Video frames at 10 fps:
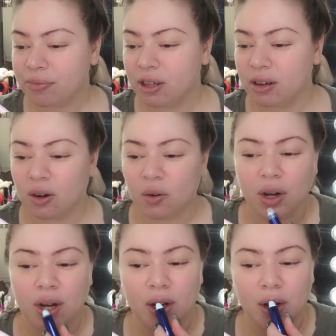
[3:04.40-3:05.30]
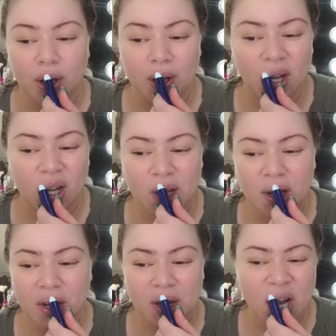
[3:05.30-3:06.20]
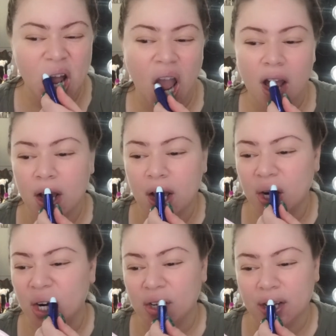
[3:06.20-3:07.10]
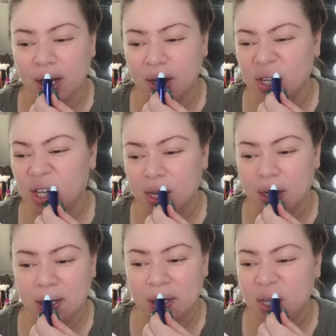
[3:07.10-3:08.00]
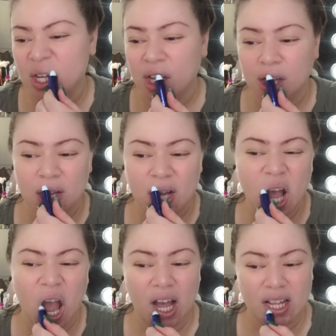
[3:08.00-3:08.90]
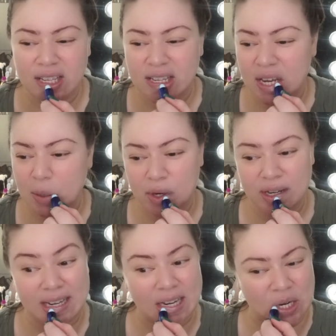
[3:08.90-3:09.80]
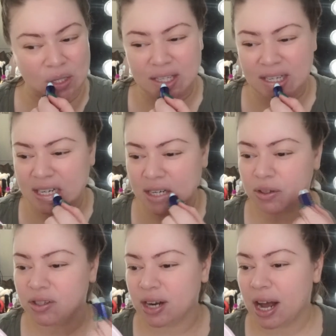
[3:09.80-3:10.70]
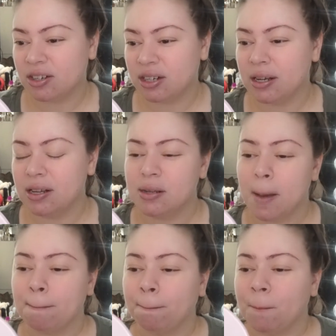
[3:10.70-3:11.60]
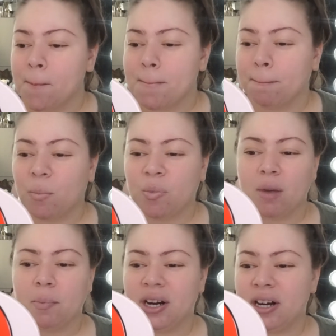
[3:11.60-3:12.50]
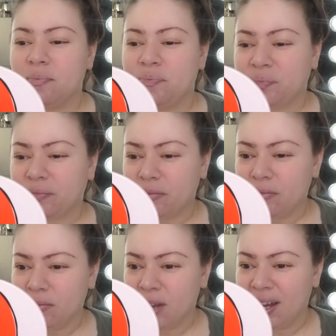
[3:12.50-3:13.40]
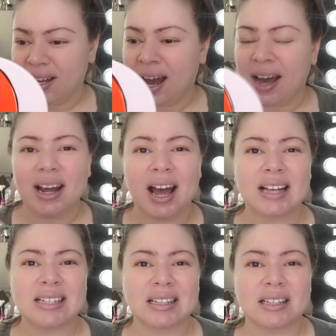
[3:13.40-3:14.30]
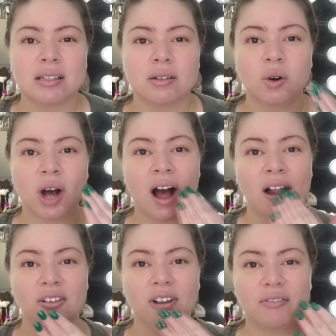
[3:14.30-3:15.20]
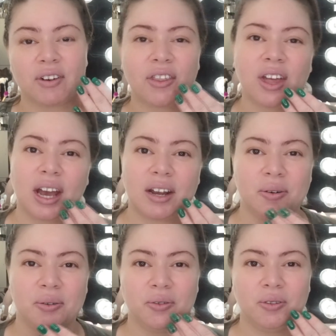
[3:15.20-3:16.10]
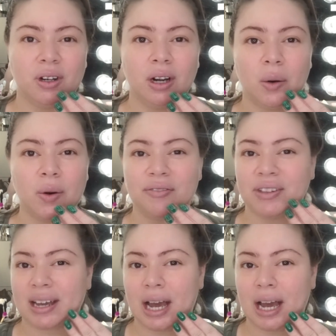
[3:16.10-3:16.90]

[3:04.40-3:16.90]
you know, I don't know, kind of like tame her down, which it actually is. But it kind of has like this little holographic thing. I don't know if the